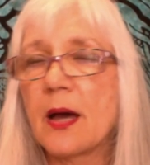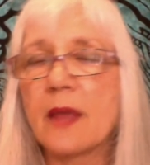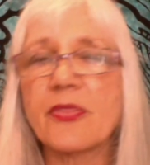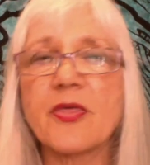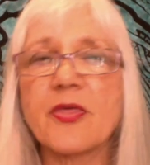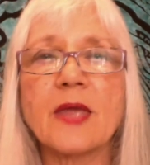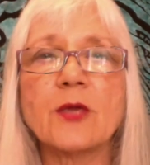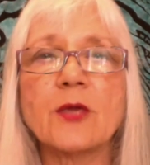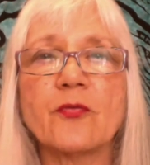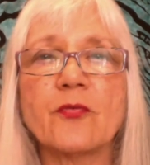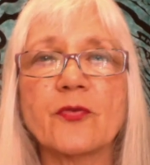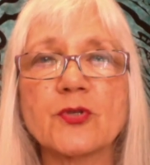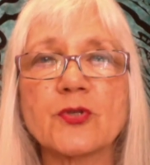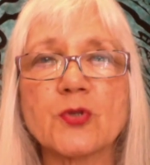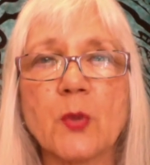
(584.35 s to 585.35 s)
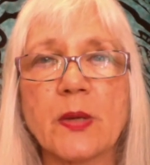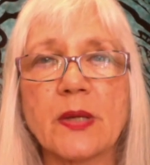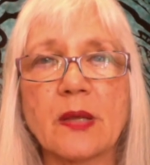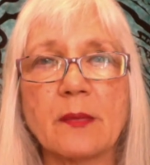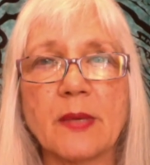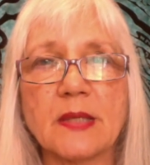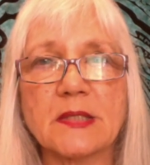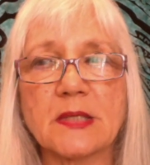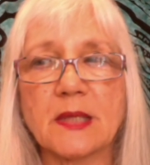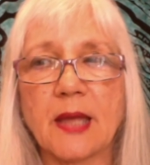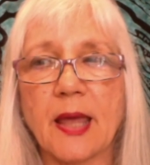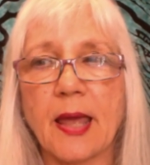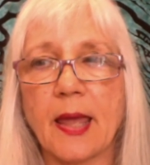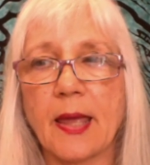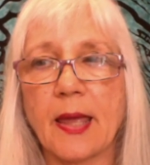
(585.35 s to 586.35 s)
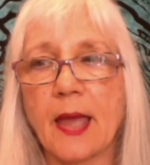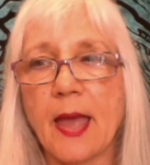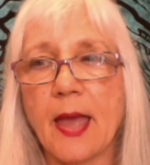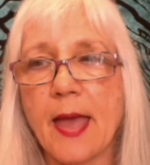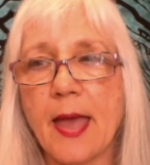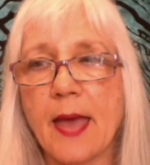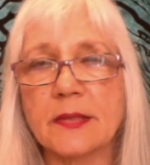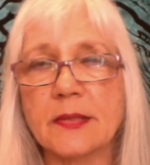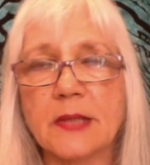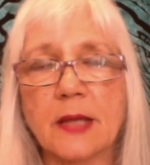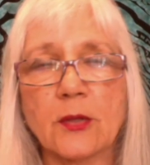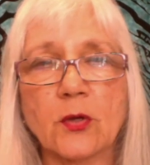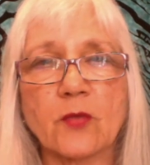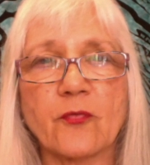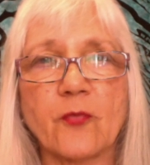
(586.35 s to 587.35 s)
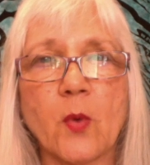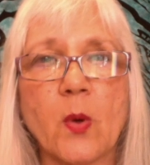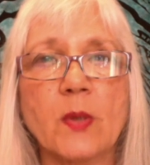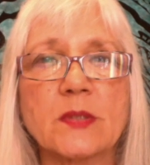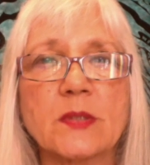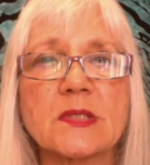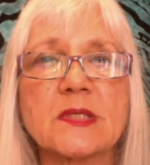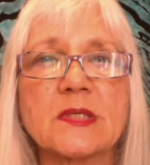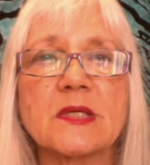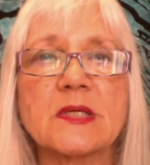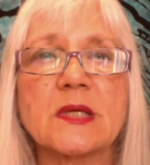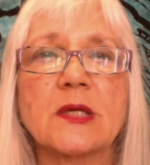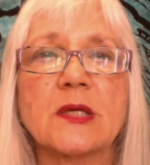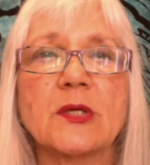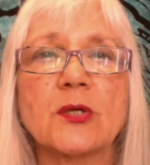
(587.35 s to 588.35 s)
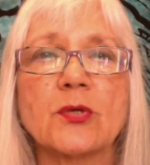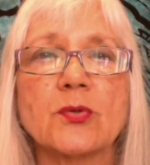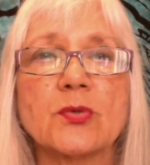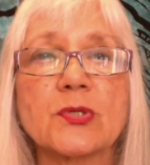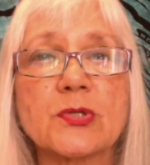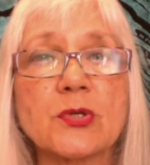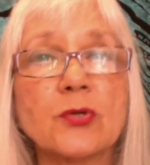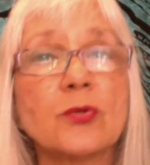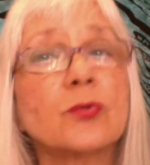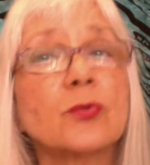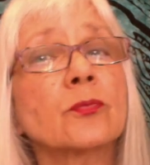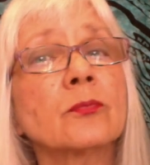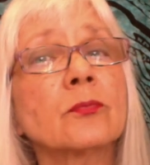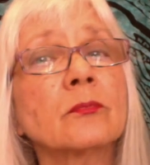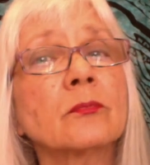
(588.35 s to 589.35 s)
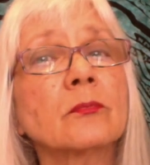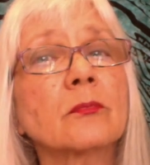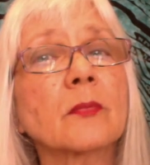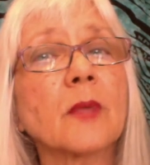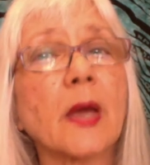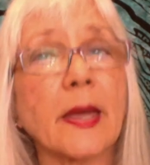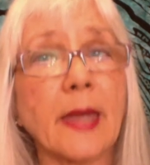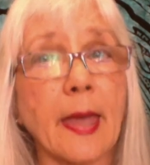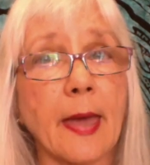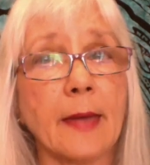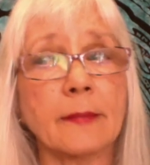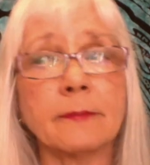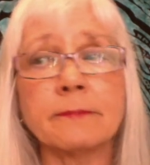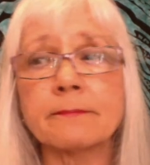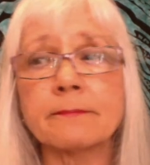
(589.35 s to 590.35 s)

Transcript: Thank you for joining me today, and I look forward to seeing you soon again.